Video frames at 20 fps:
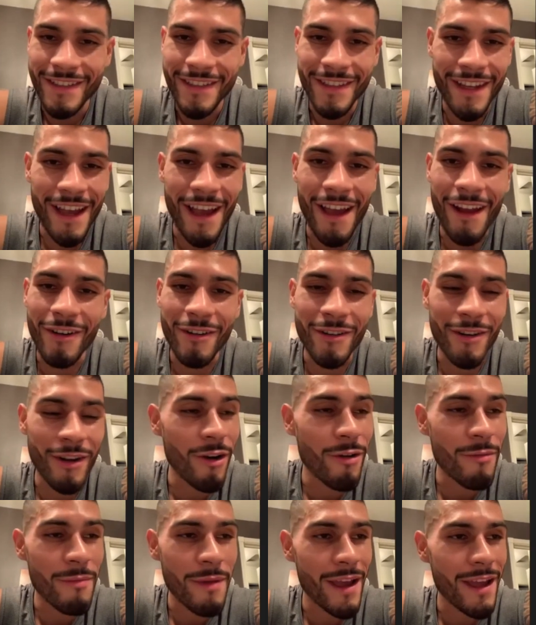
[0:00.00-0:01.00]
I don't
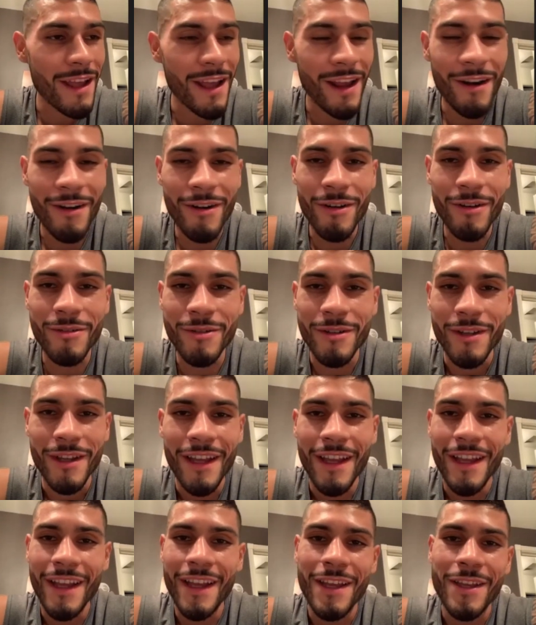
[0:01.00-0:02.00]
know, man. I don't know.
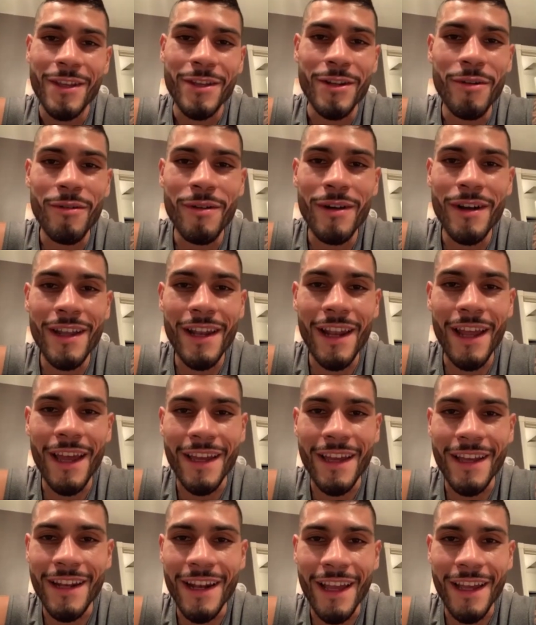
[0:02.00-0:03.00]
You know what?
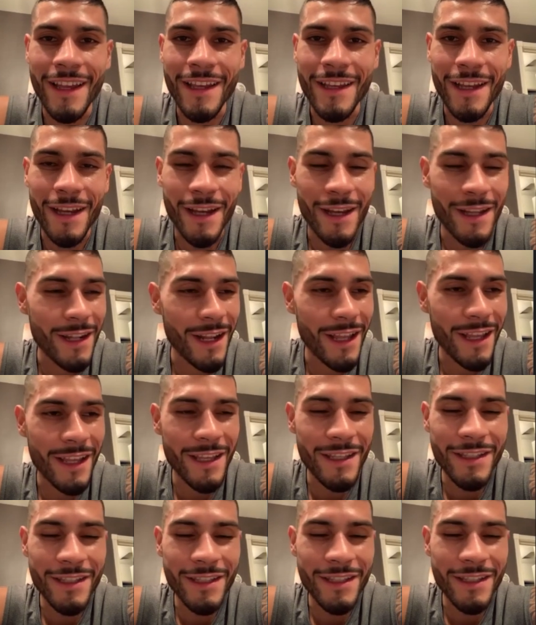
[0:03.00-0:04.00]
Like
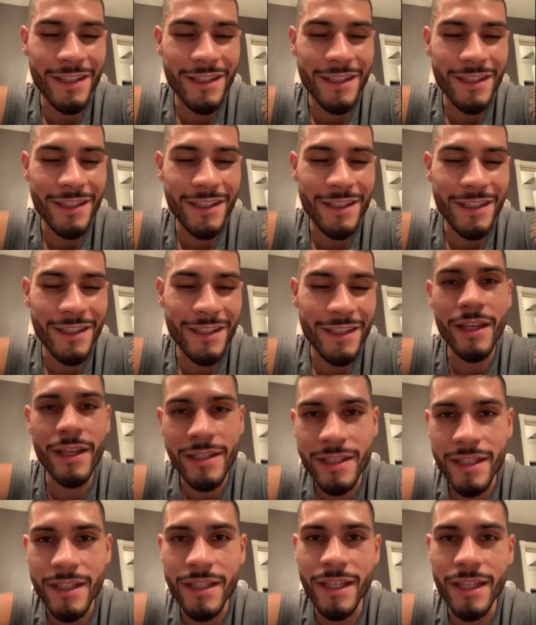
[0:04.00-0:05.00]
he's
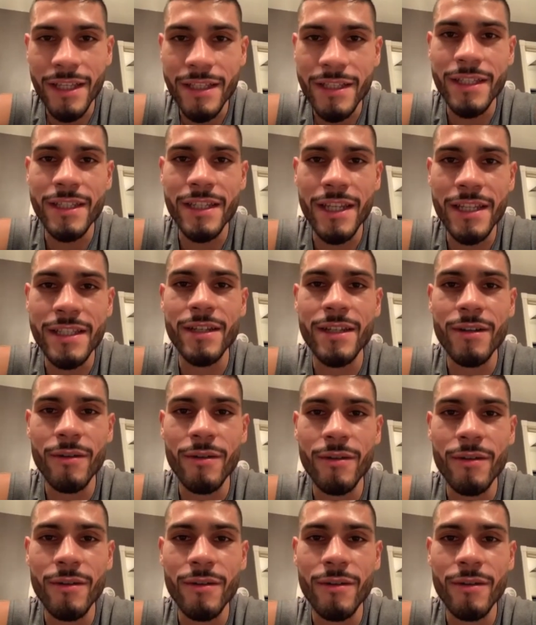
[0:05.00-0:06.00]
a decent
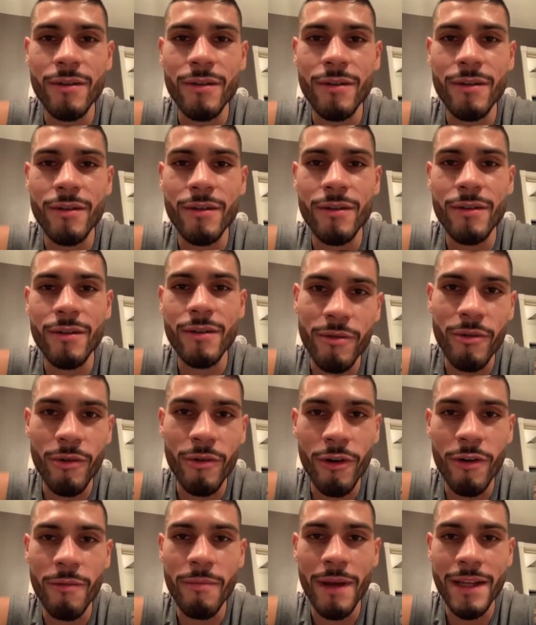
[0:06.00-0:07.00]
quarterback compared to some
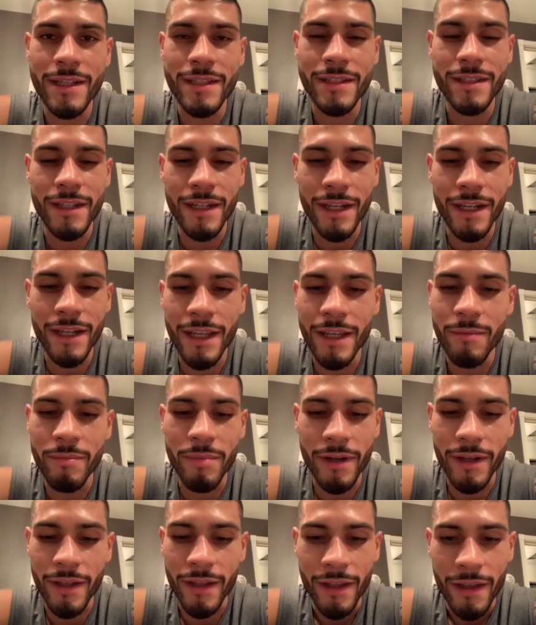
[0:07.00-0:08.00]
quarterbacks in the
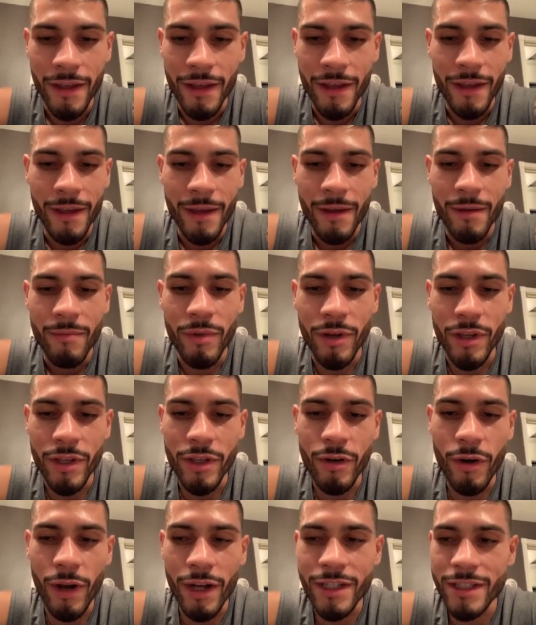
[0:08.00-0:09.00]
league. But
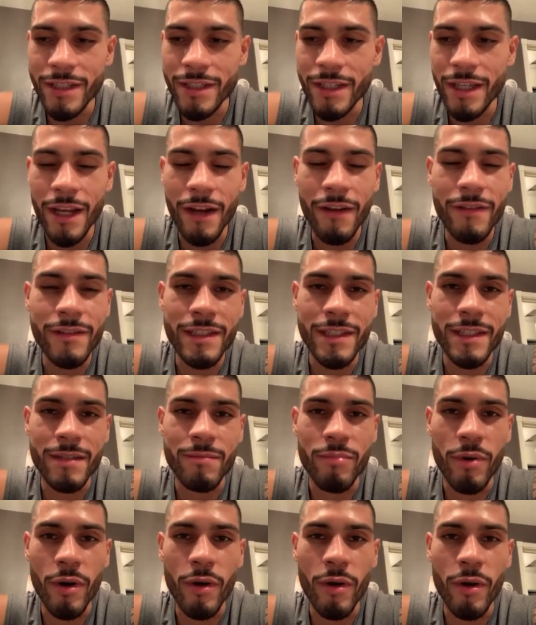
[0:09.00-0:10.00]
you know, I just think ever since
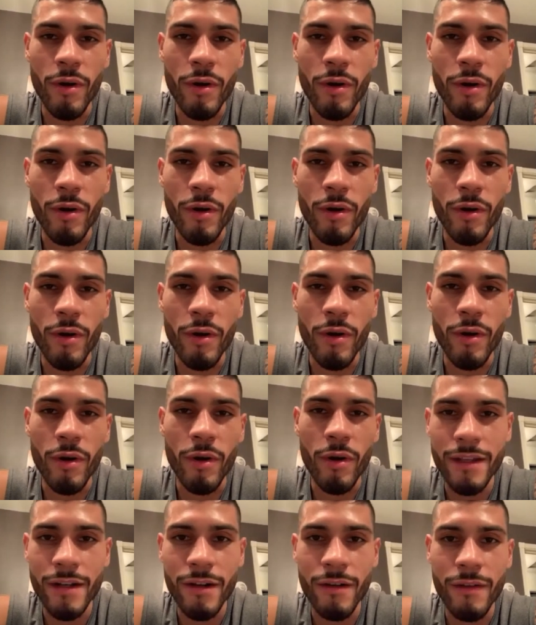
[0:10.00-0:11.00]
he broke his
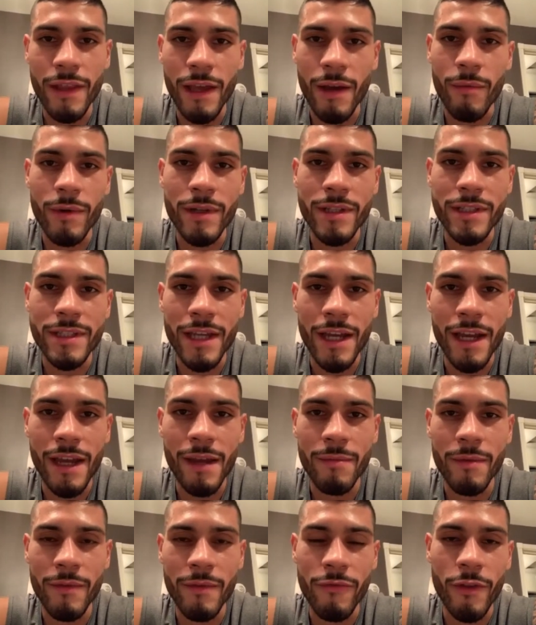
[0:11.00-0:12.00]
leg, you know, that
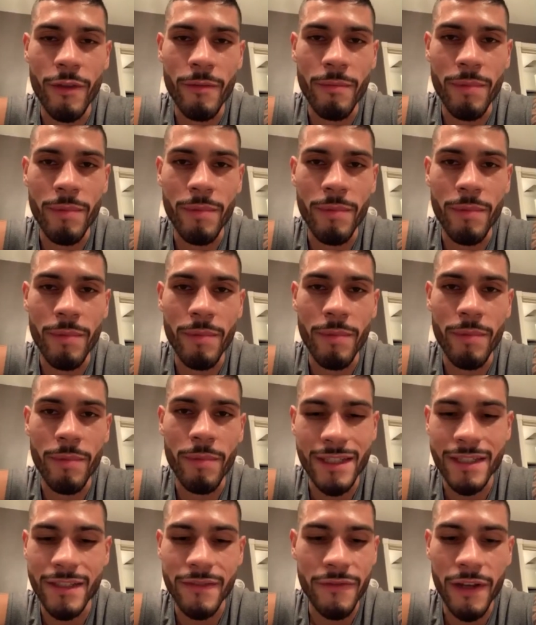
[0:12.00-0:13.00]
one time before the
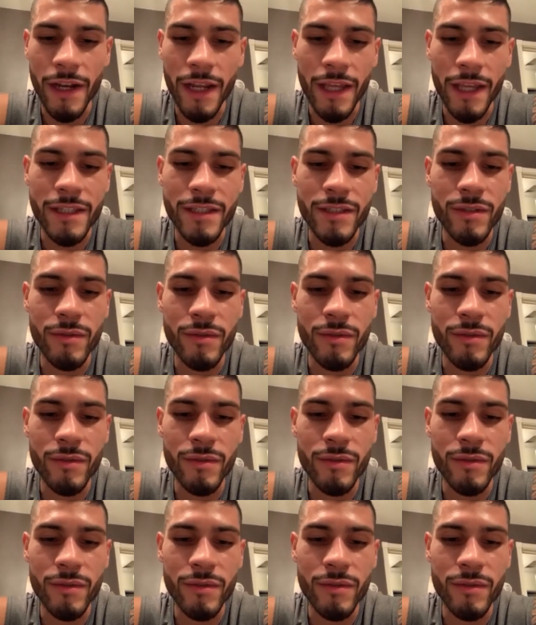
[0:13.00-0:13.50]
playoffs, I just feel like he's